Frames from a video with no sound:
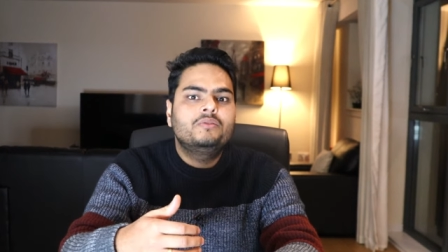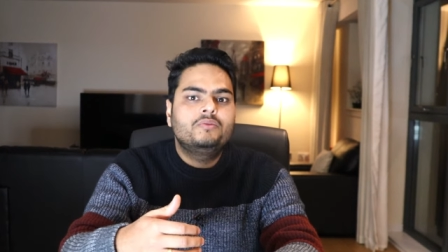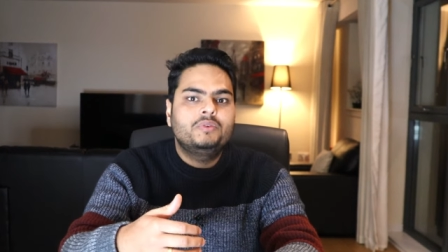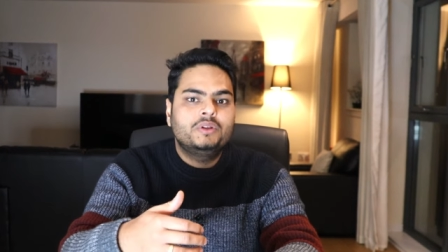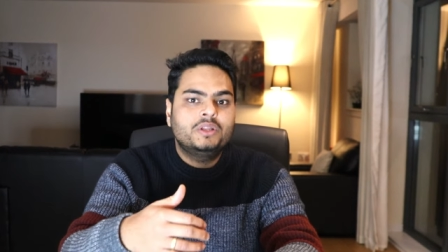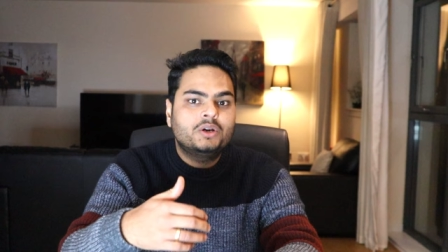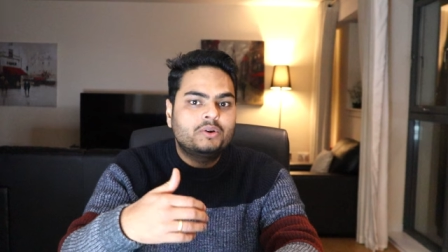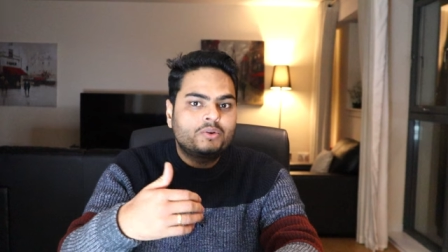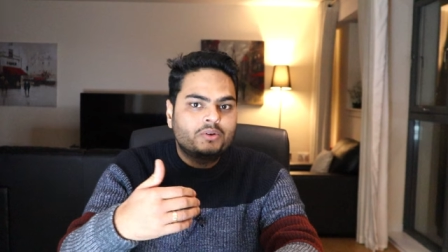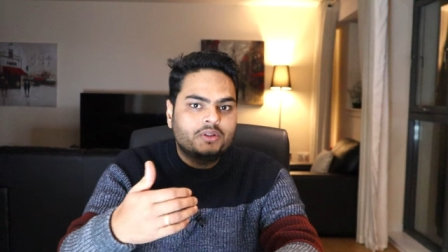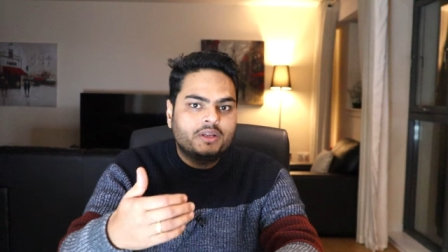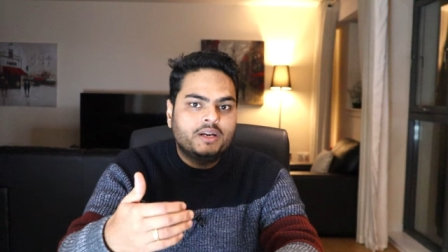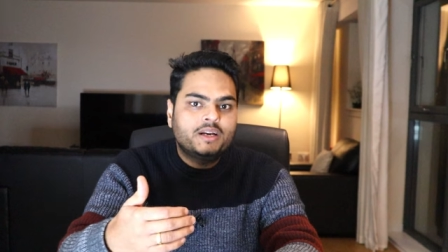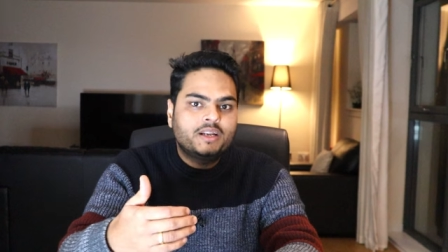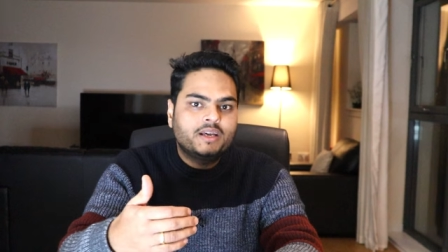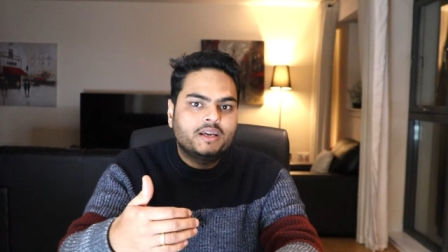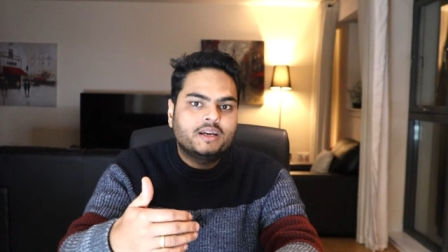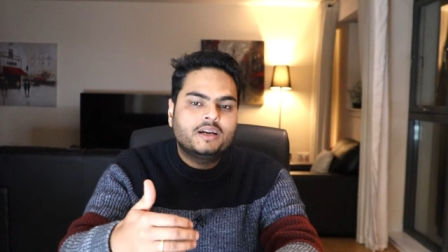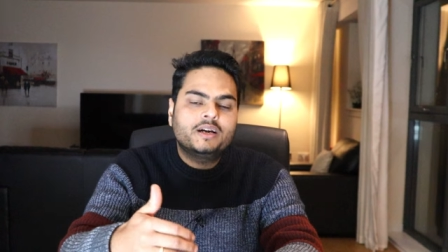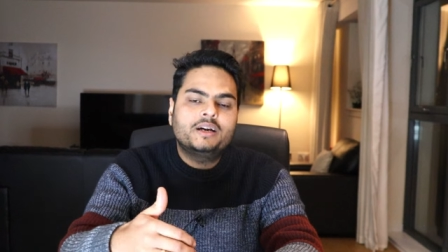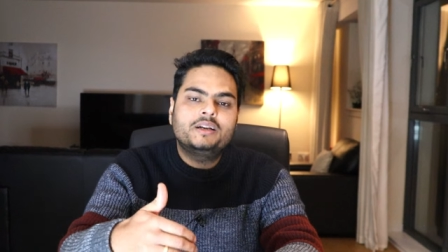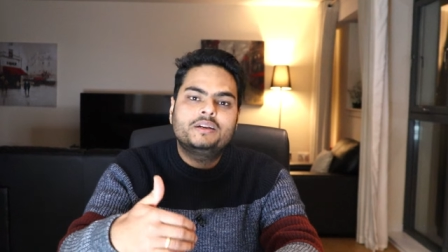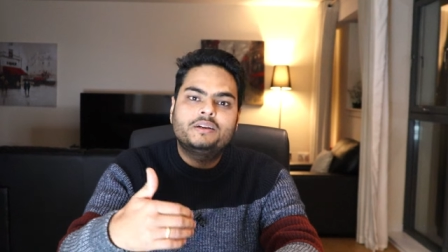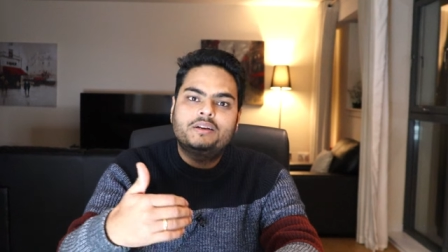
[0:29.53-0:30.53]
Without that,
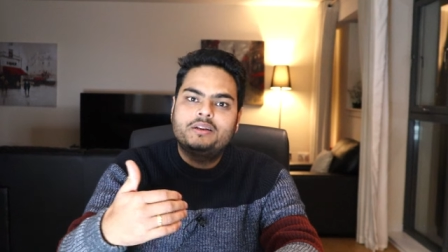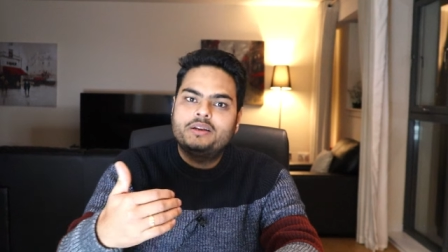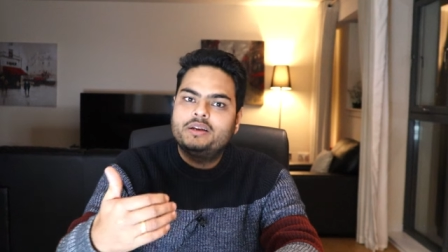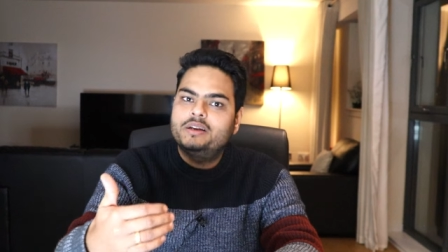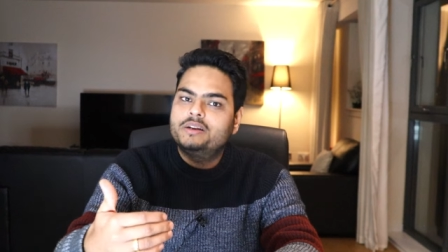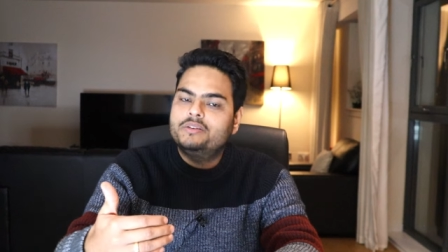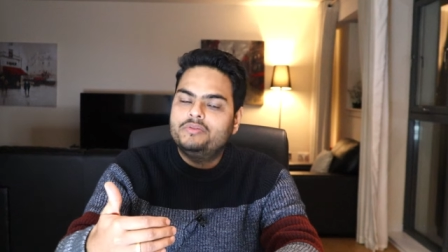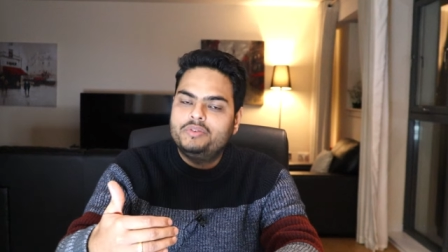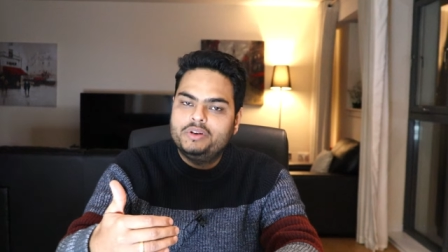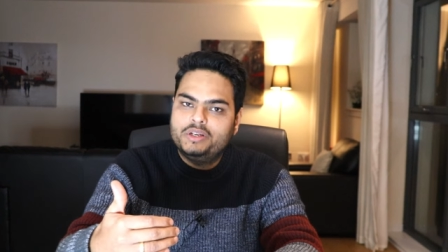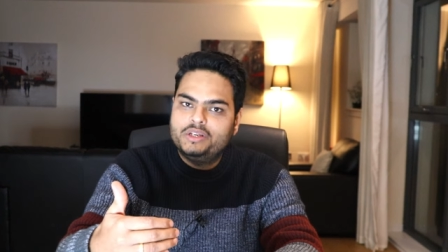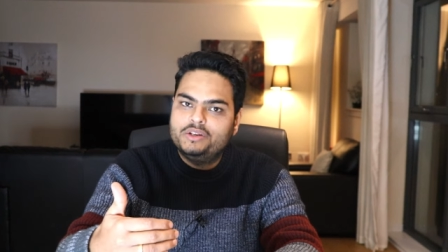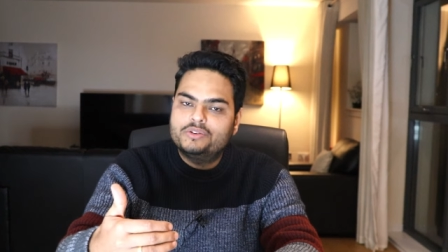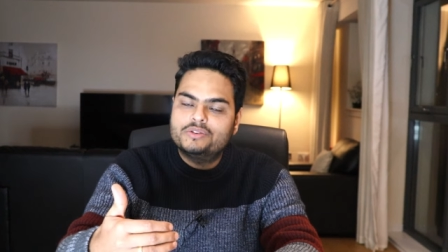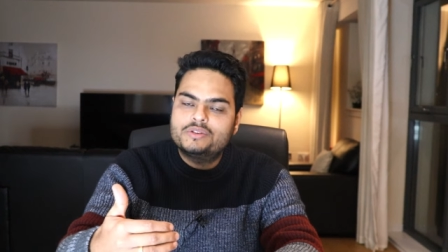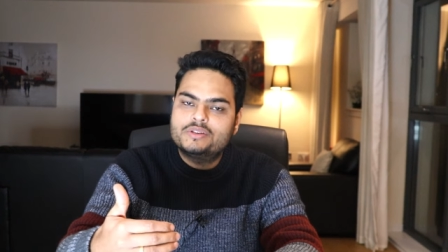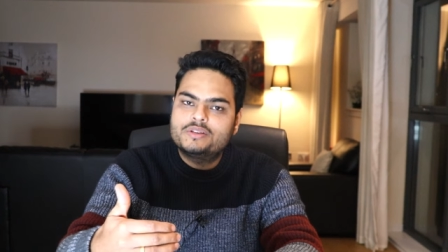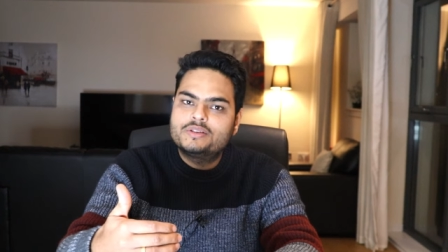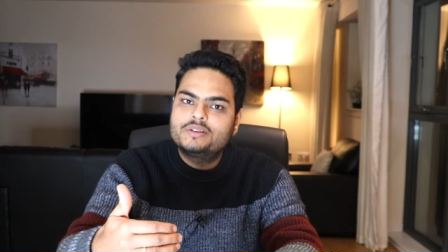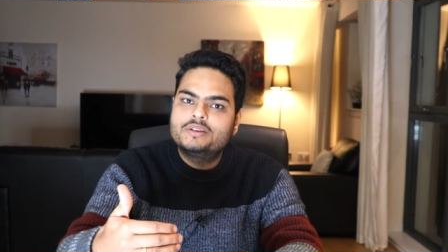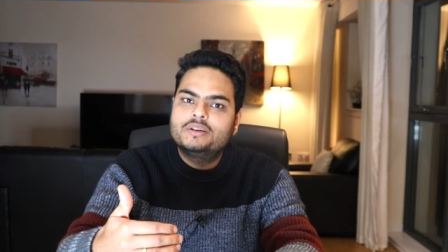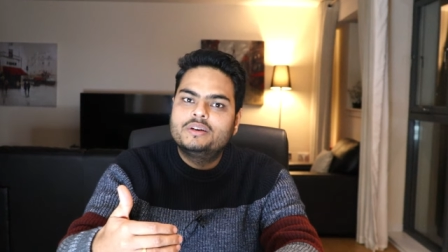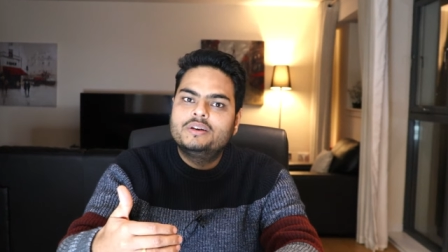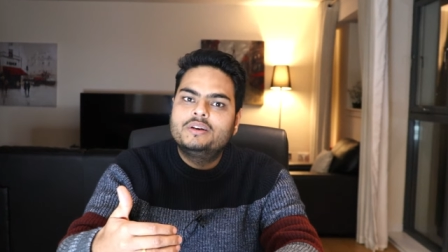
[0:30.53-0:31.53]
I can't create
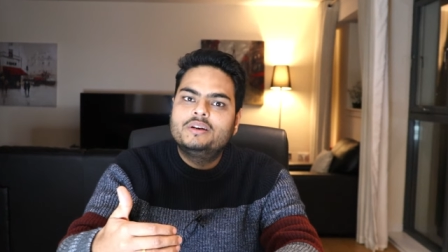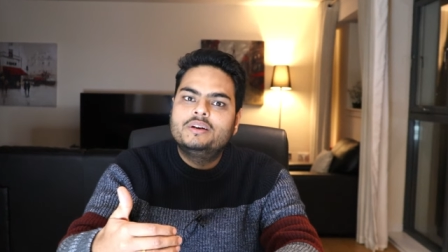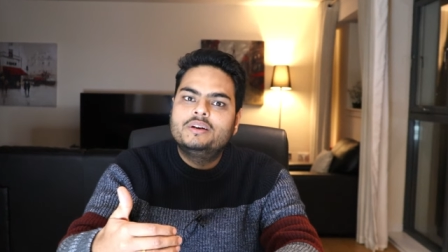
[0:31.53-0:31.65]
videos.